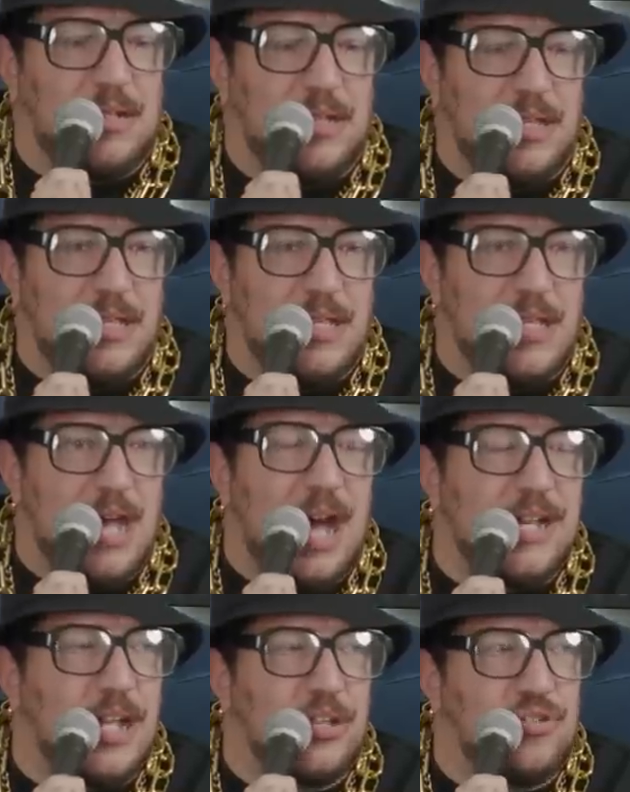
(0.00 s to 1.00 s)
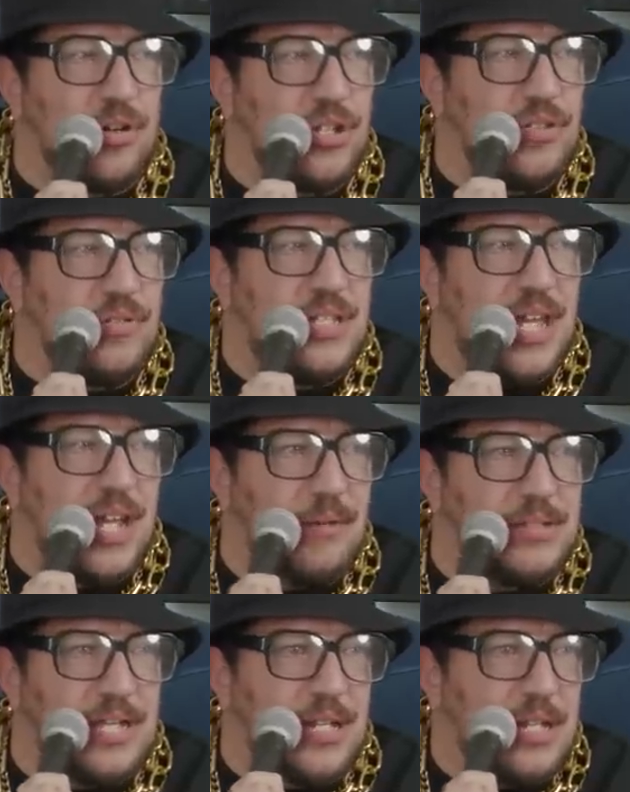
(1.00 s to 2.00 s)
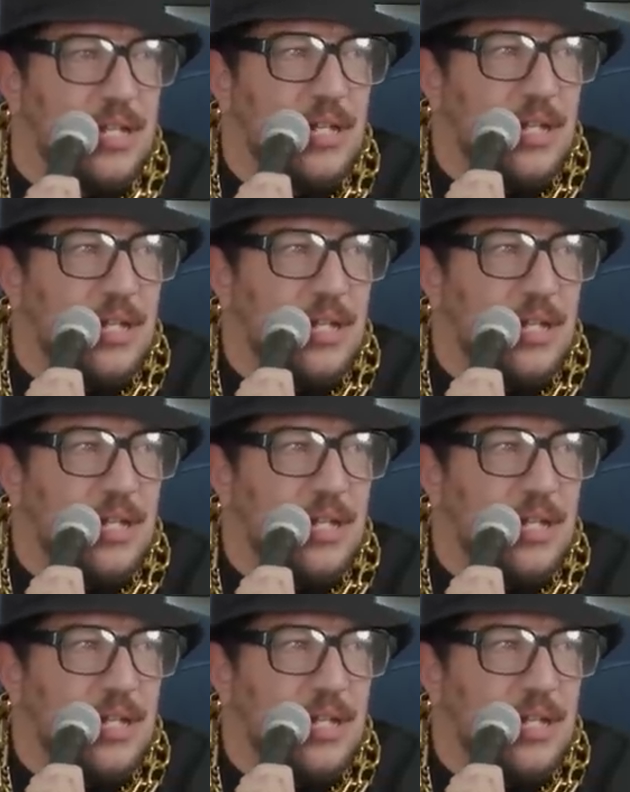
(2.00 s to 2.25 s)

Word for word: not a drug you did. It was no, like